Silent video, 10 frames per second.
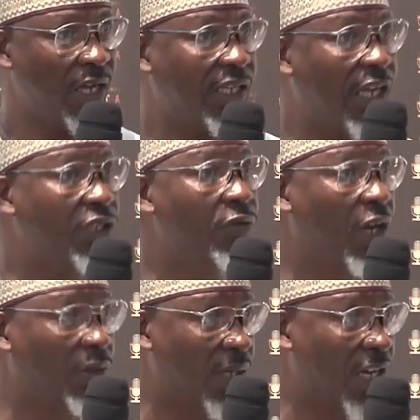It takes you
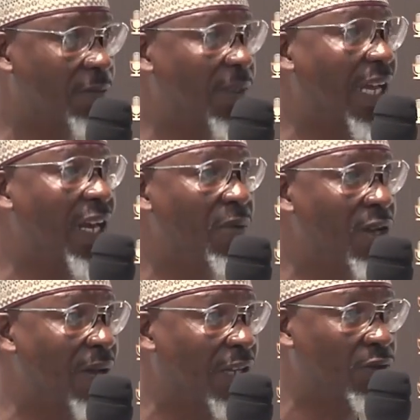nothing, especially
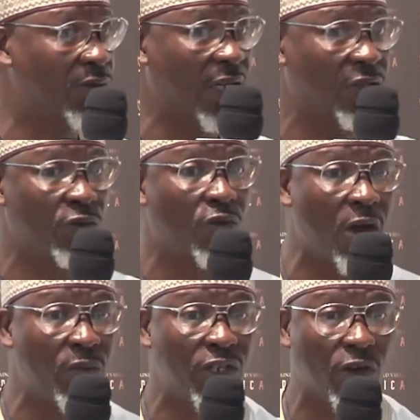when you are a student. You
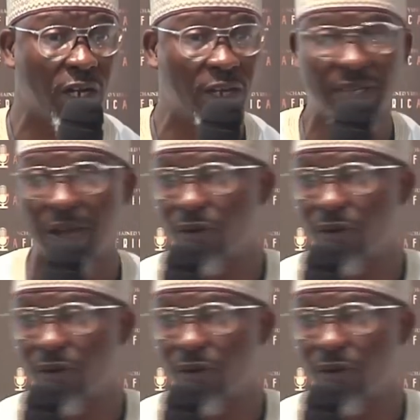come with your clips